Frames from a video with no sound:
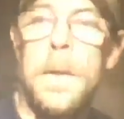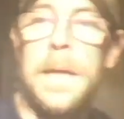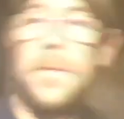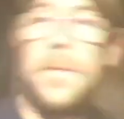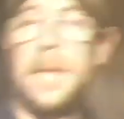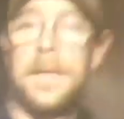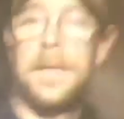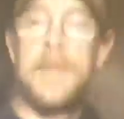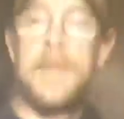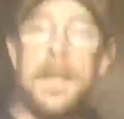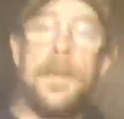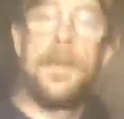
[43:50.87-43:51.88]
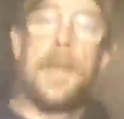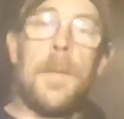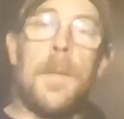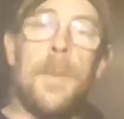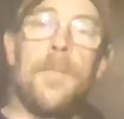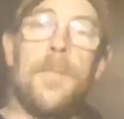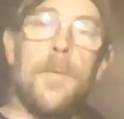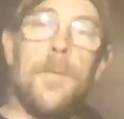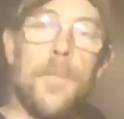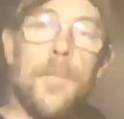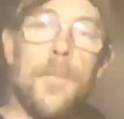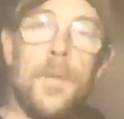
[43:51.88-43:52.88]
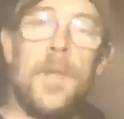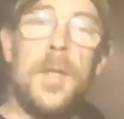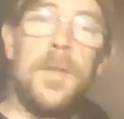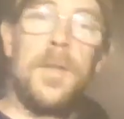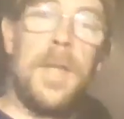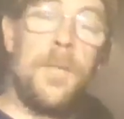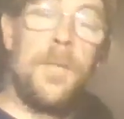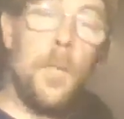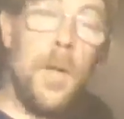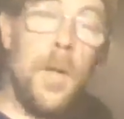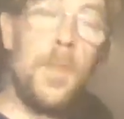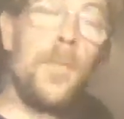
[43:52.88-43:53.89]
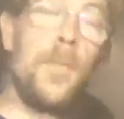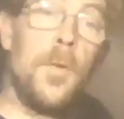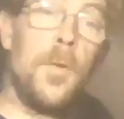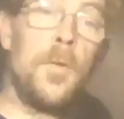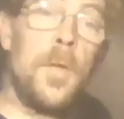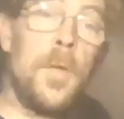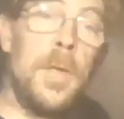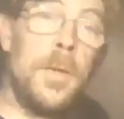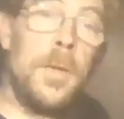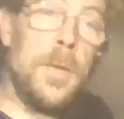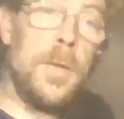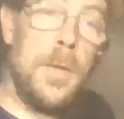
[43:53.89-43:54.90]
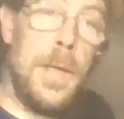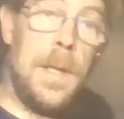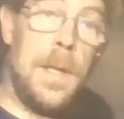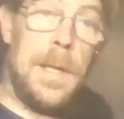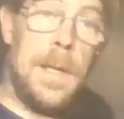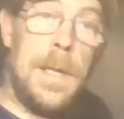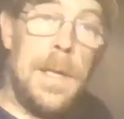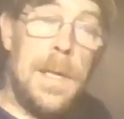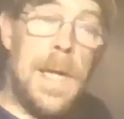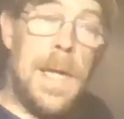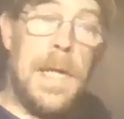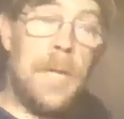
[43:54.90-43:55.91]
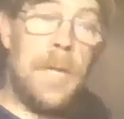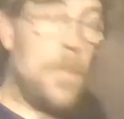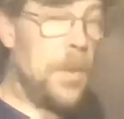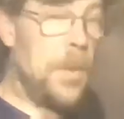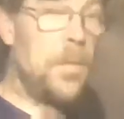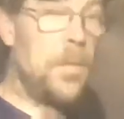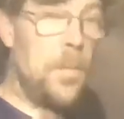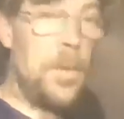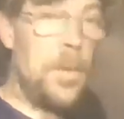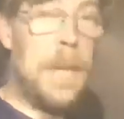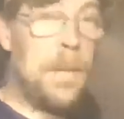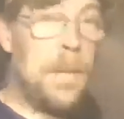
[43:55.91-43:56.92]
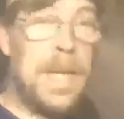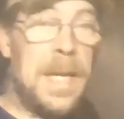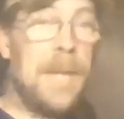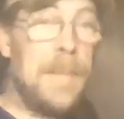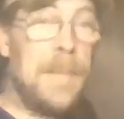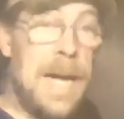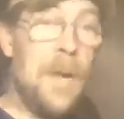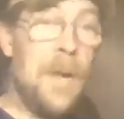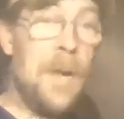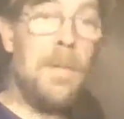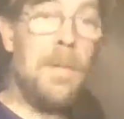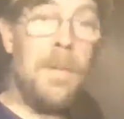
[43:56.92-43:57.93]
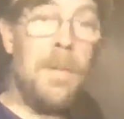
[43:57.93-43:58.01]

And see, that's the thing about fruit trees. If you want to do fruit trees and you have a place to put them, I would get them now